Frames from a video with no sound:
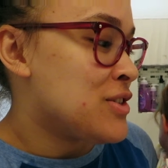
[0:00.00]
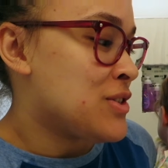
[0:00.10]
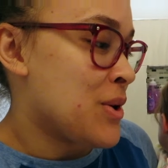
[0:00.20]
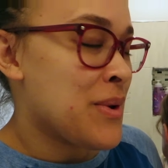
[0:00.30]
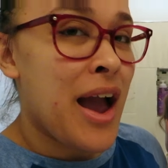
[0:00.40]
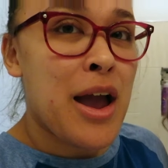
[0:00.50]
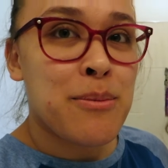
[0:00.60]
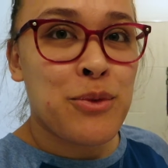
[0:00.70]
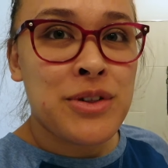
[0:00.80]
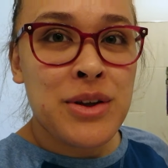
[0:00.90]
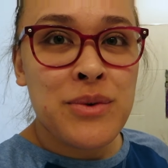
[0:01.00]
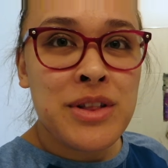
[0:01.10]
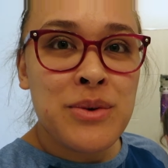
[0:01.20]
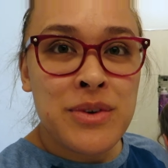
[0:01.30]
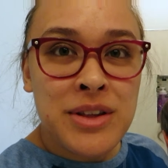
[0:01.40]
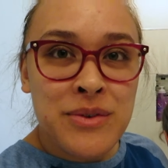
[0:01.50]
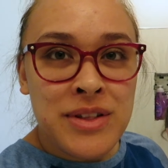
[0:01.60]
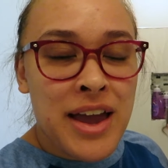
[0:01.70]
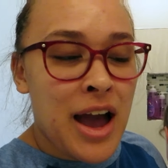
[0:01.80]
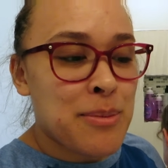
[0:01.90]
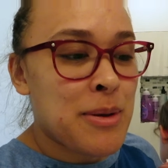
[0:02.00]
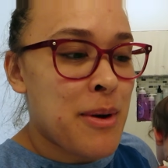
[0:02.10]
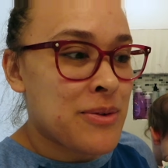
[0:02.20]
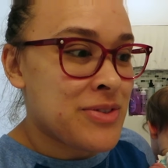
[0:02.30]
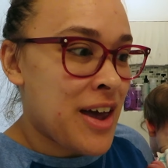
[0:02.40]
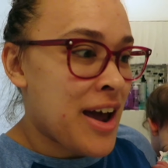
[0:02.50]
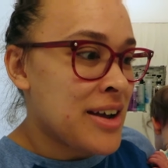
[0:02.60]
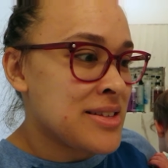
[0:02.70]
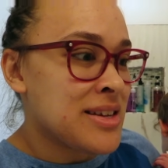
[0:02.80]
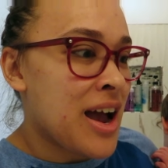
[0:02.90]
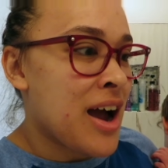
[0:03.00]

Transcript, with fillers: So yeah, I'm really happy about that.